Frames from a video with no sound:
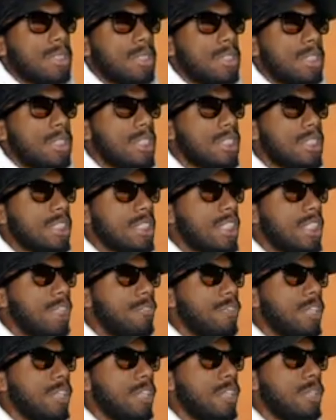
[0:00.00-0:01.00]
Just the stuff
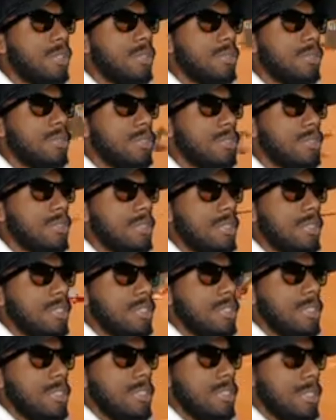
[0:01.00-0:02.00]
he do,
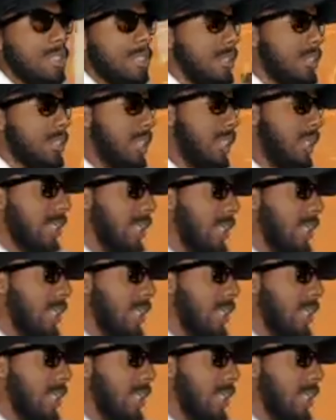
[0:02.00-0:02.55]
he,